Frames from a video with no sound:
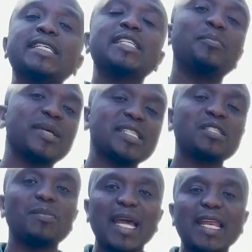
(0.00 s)
the business
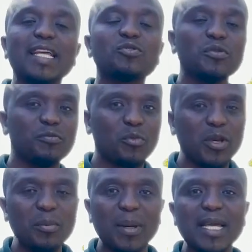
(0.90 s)
plan that we've put
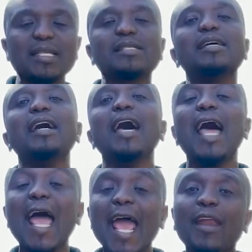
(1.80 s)
in place,
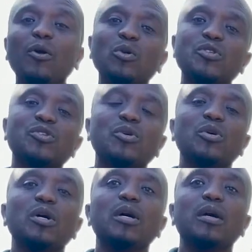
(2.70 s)
and also
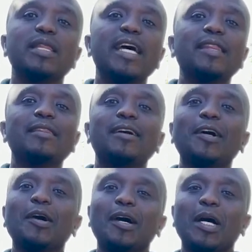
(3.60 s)
then
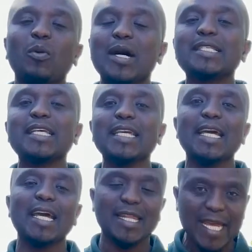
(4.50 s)
once a
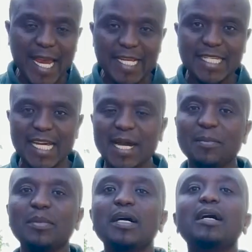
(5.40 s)
year at the AGM,
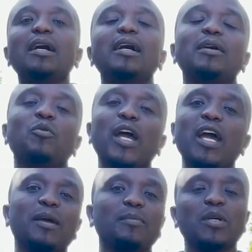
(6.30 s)

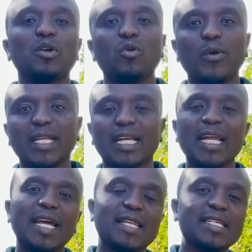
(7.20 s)
where we
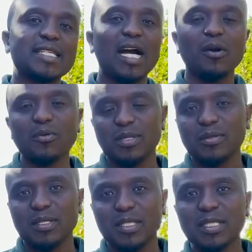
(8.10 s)
declare this is how
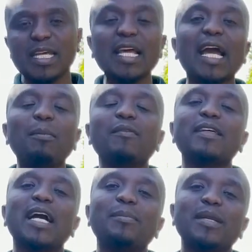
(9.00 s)
the income of the
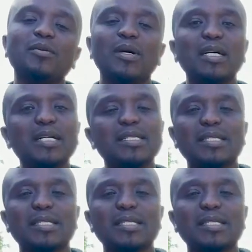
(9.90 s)
company was,